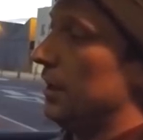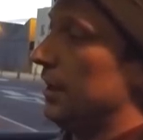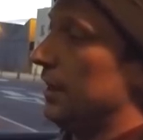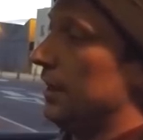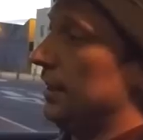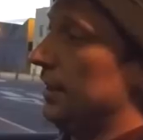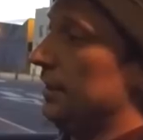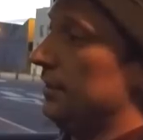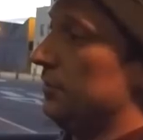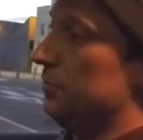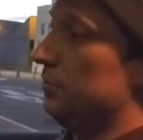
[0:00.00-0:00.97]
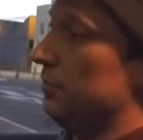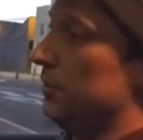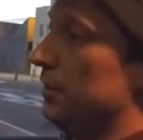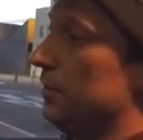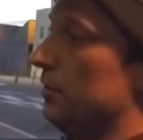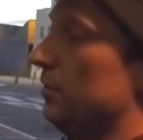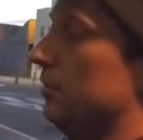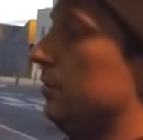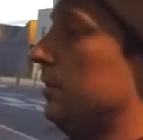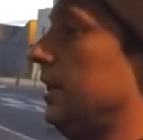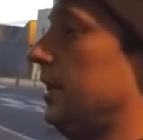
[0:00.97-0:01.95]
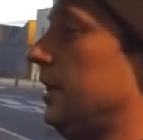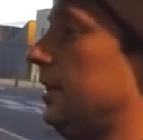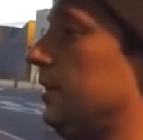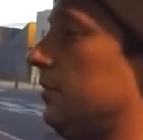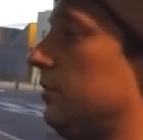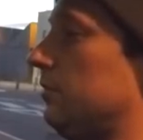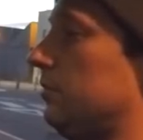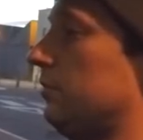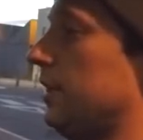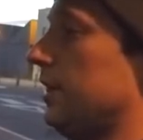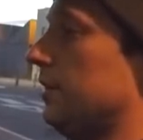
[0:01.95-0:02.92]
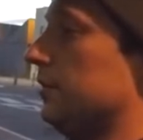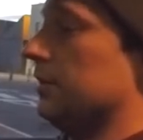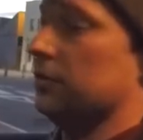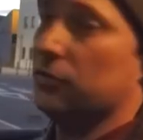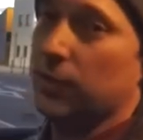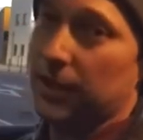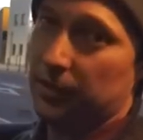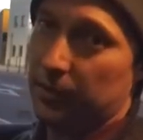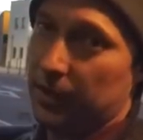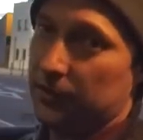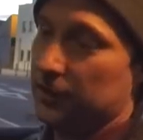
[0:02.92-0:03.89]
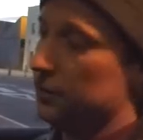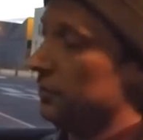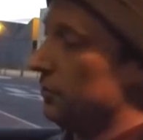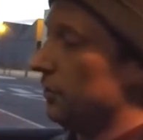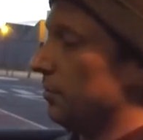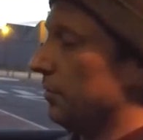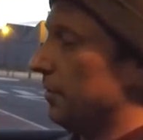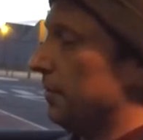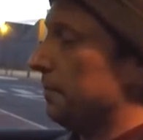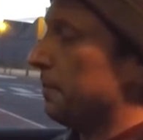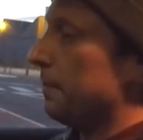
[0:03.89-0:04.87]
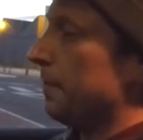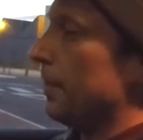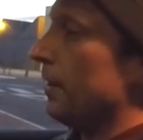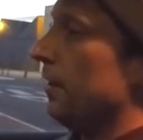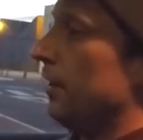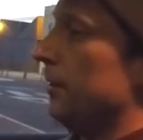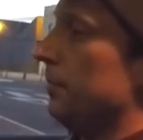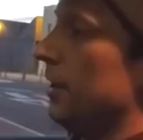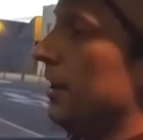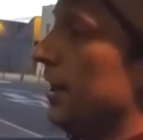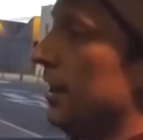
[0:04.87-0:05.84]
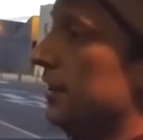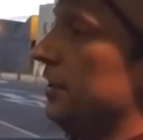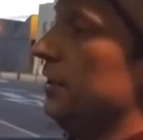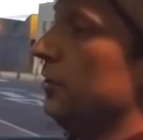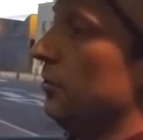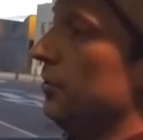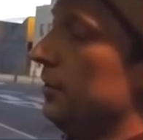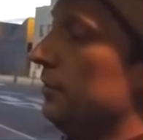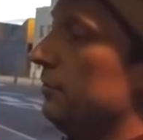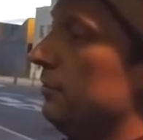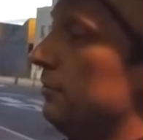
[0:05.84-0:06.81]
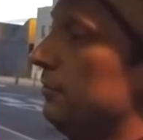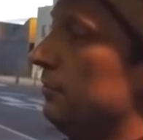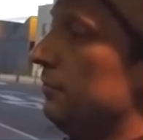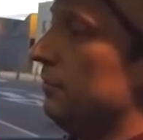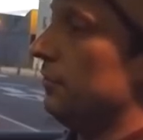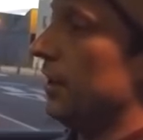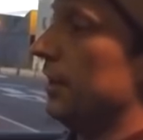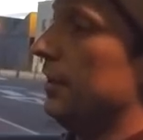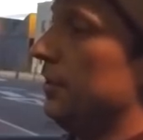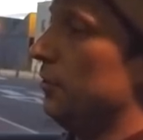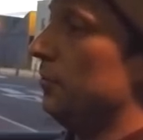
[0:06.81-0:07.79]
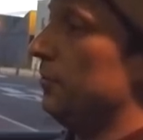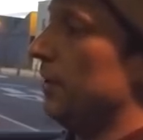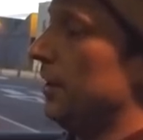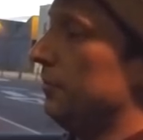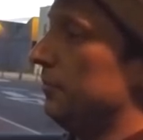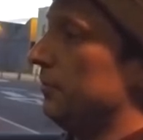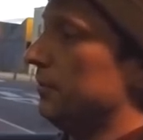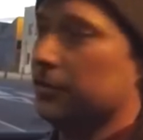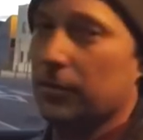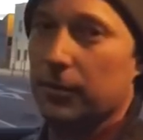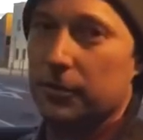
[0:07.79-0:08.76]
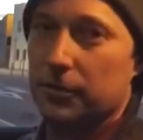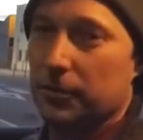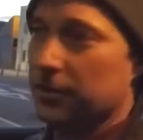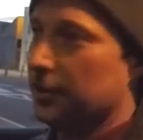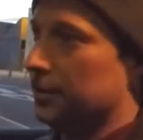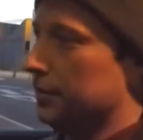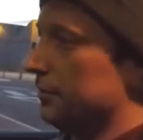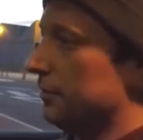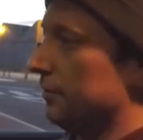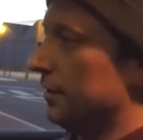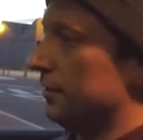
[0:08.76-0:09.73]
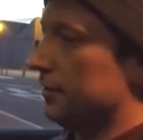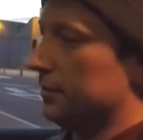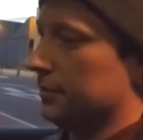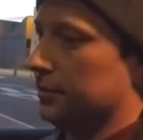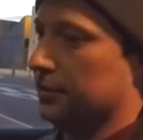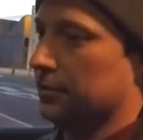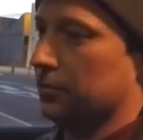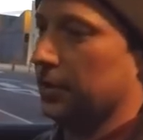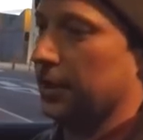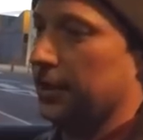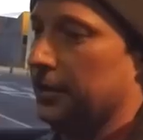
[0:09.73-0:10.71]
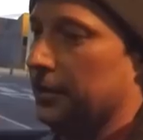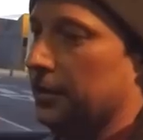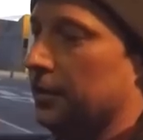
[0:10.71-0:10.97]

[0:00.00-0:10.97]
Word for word: and we're only three hours and 20 minutes into the trip. I'm not actually going directly home, I'm going to another event on the way.